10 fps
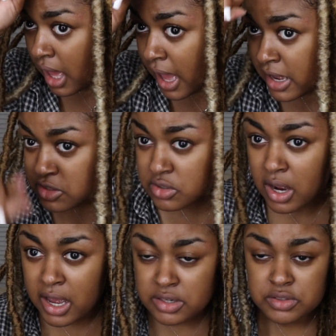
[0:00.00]
I
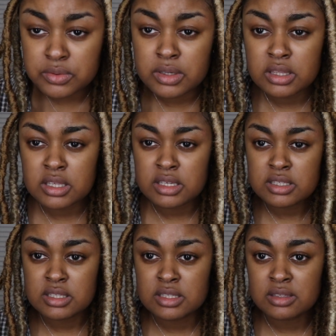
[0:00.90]
tried doing
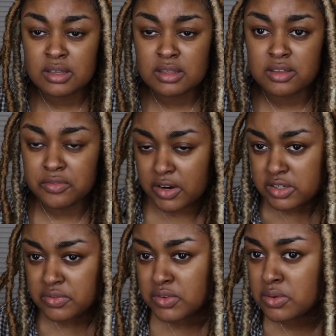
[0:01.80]
this. The
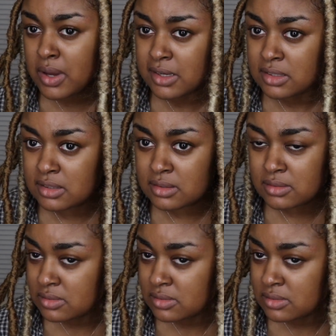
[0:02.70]
first few I did,